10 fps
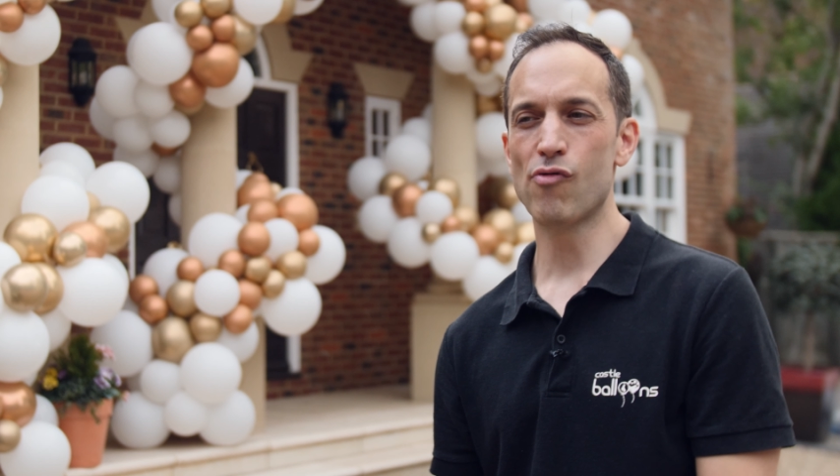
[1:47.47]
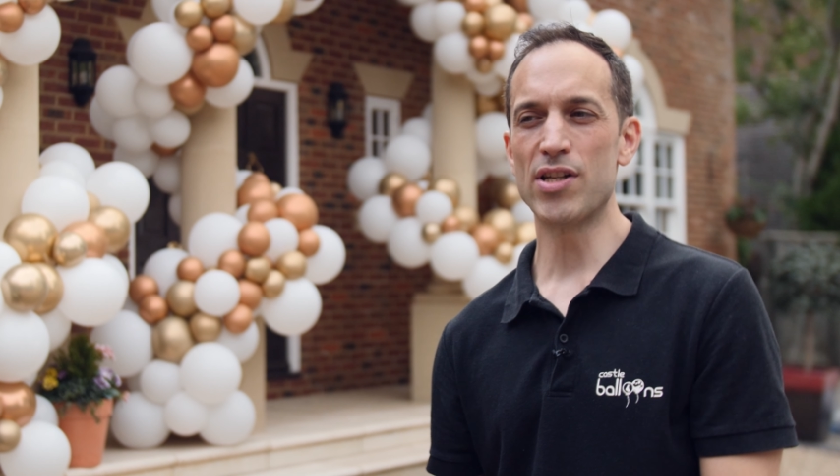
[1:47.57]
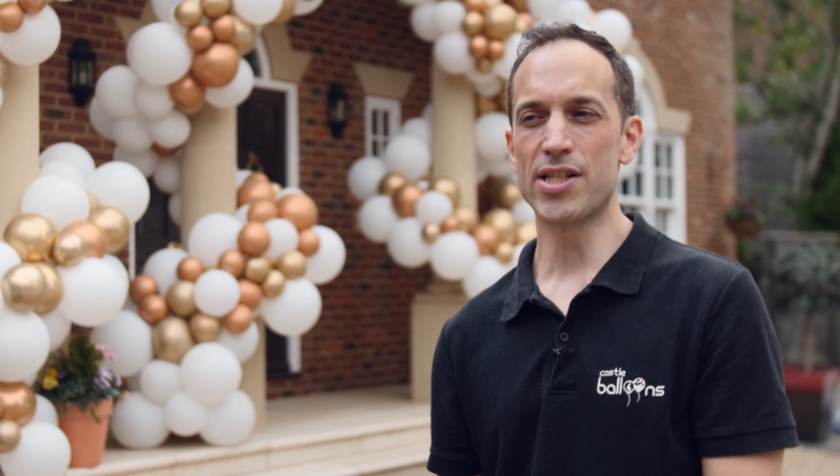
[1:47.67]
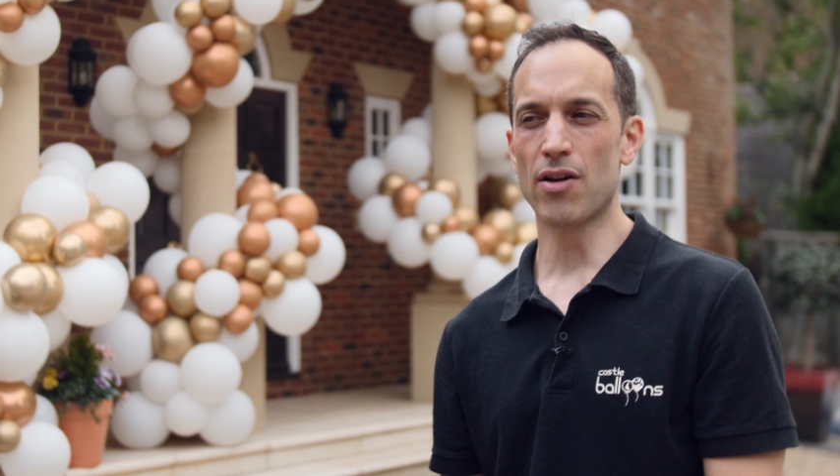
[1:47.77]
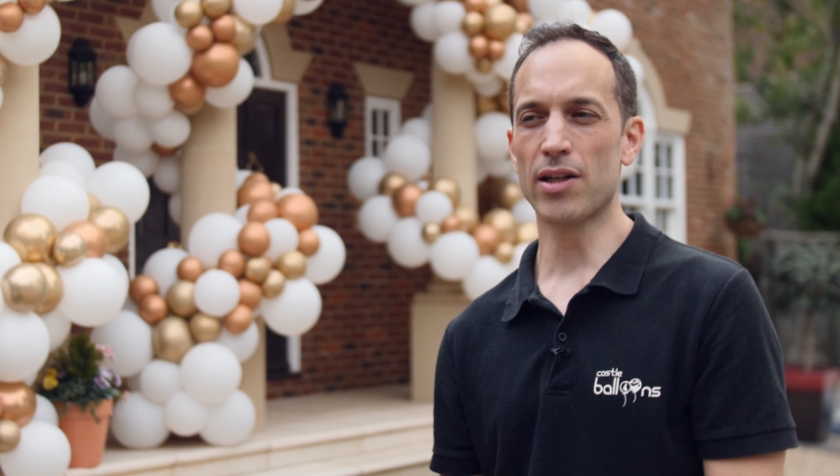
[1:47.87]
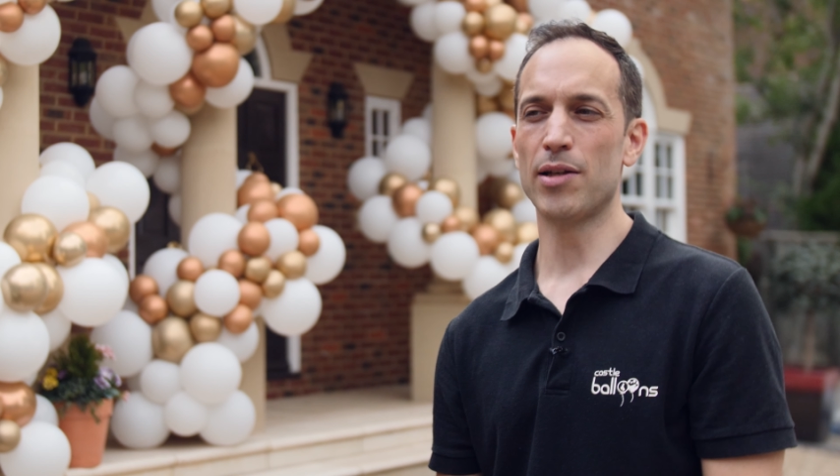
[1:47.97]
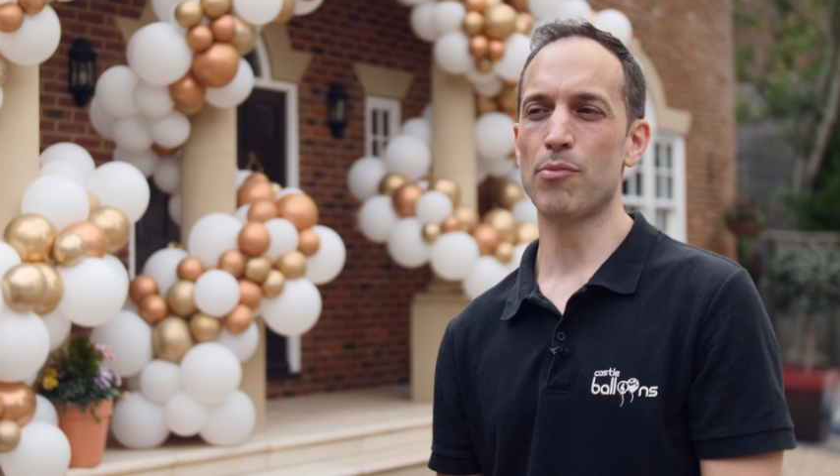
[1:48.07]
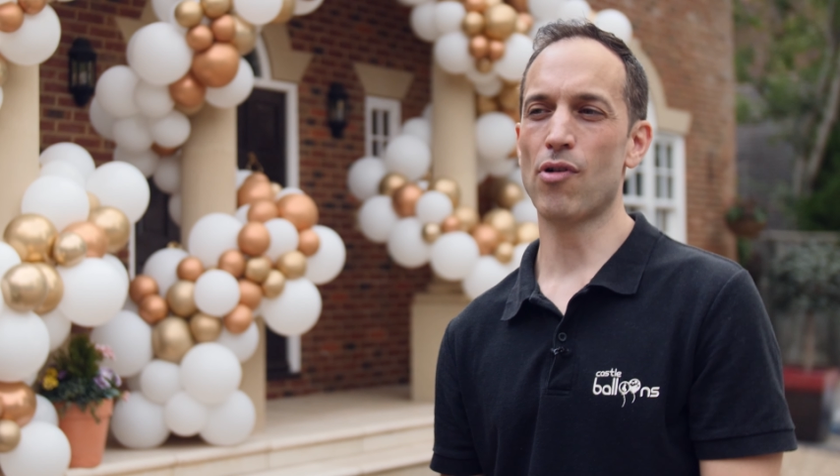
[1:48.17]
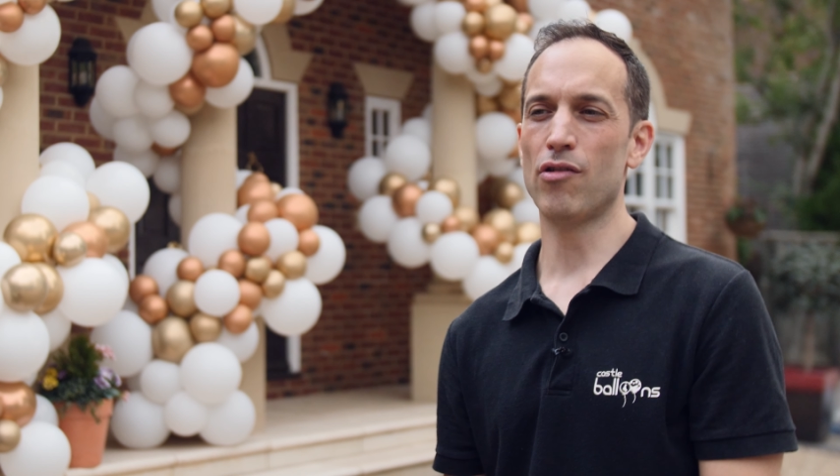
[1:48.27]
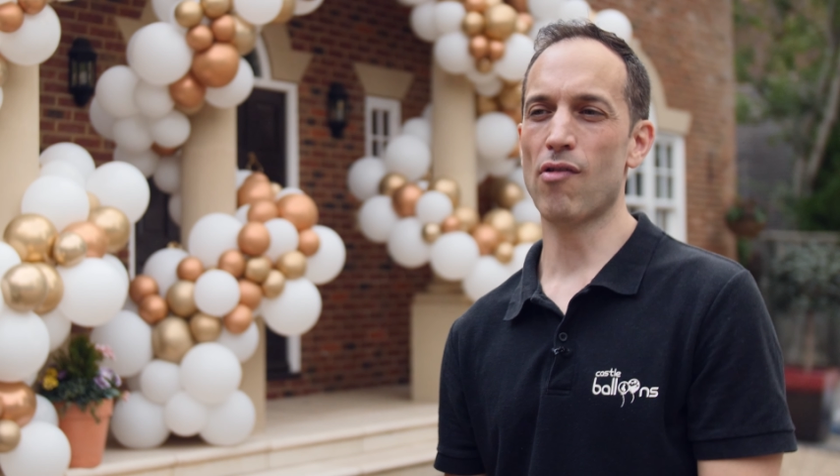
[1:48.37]
recycling
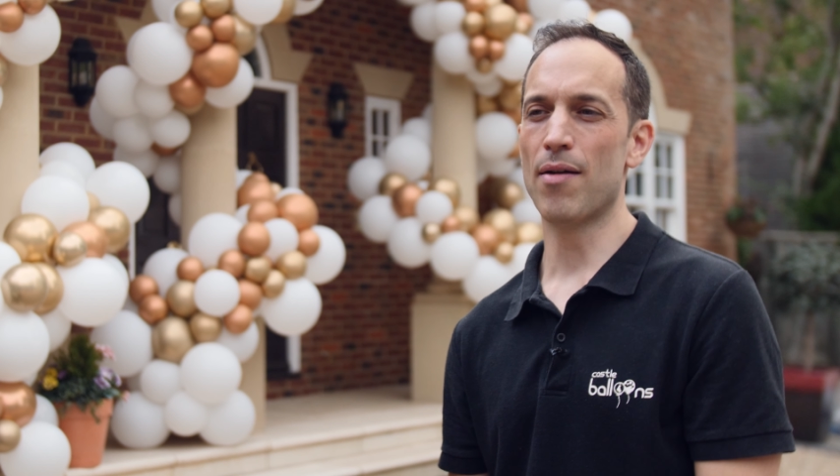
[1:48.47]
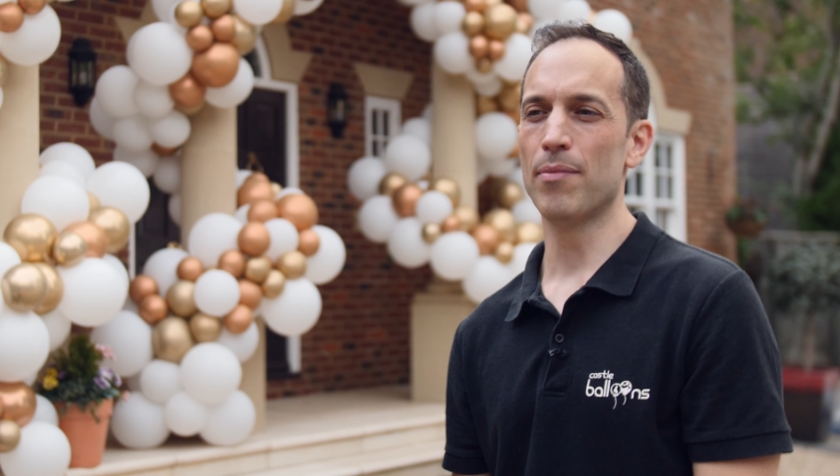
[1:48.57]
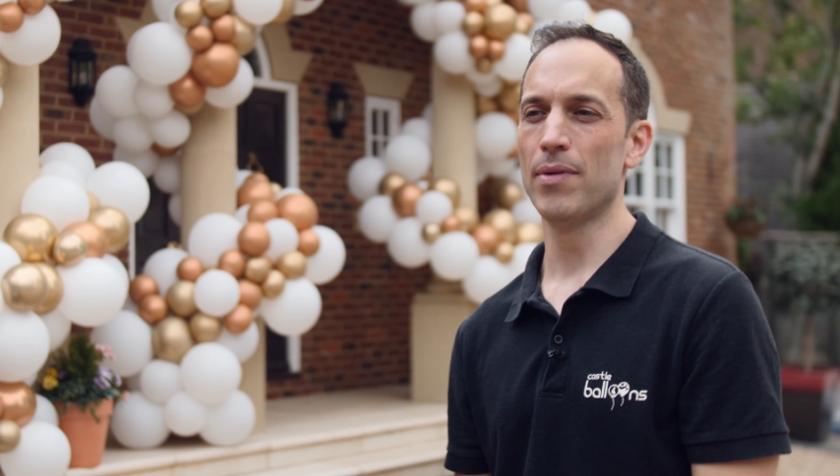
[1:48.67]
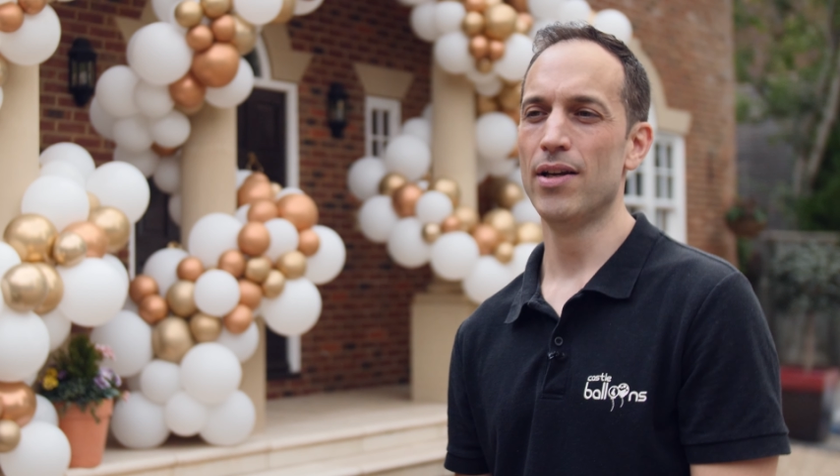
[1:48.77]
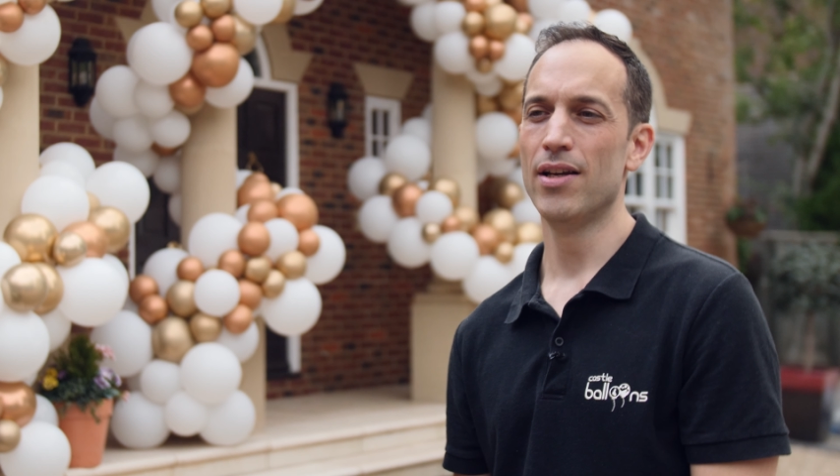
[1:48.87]
program.